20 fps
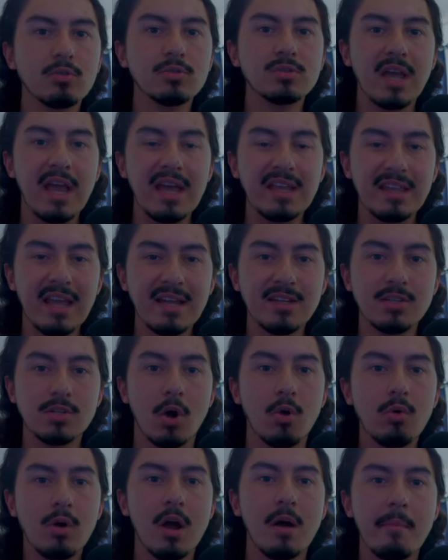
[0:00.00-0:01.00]
and they
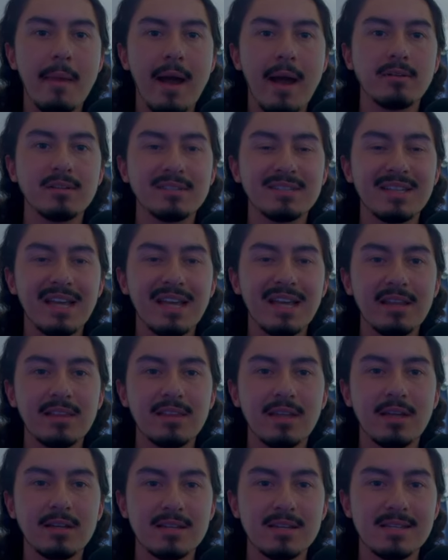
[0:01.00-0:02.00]
don't come out and say
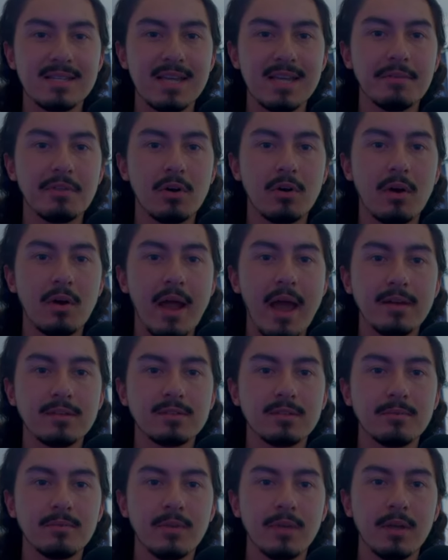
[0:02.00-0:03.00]
anything to save their ass,
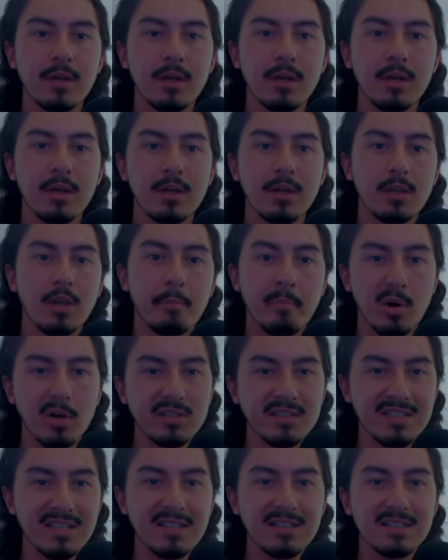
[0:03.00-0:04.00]
they're
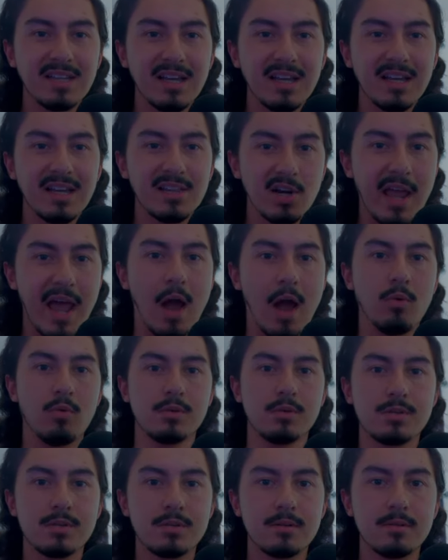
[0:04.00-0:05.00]
pussies and they're
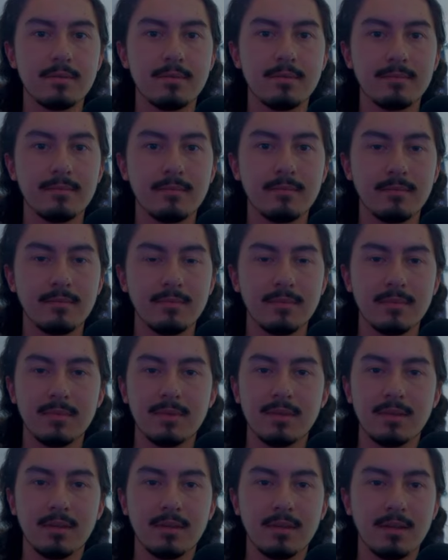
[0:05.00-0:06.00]
cowards.
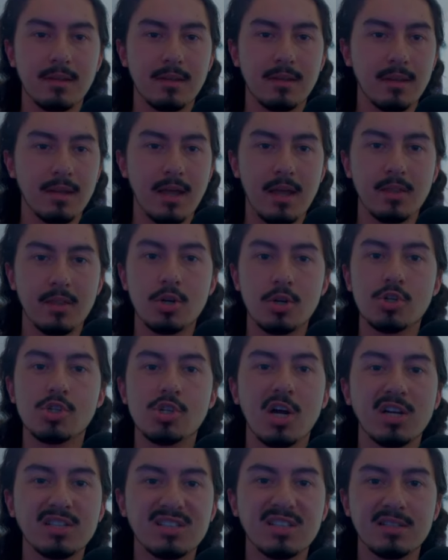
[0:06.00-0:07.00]
And they're
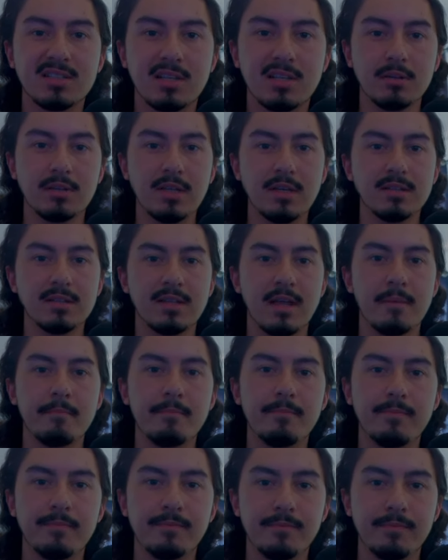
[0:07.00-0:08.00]
just as guilty as them.
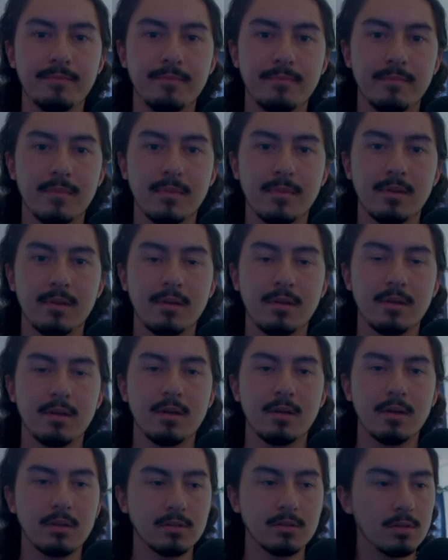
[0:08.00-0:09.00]

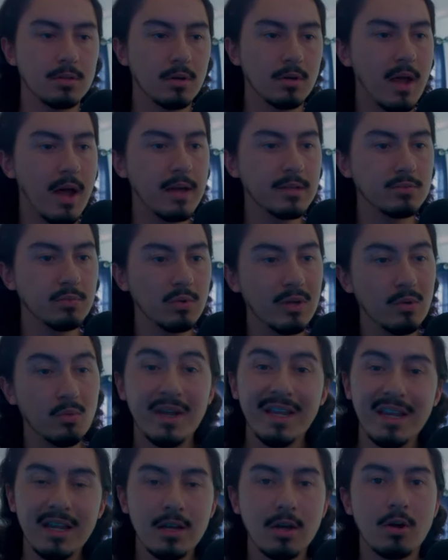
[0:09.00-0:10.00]
So guys, we
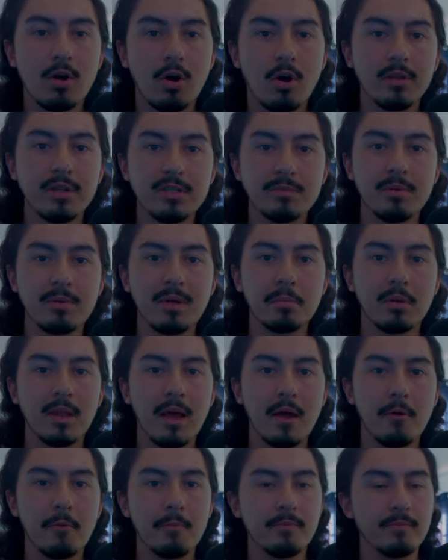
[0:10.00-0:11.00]
need to call these people
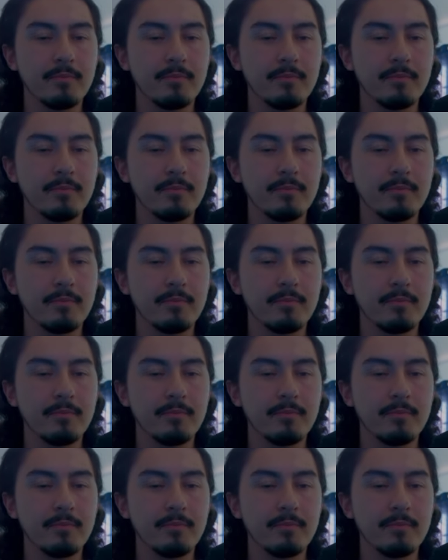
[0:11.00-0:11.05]
out.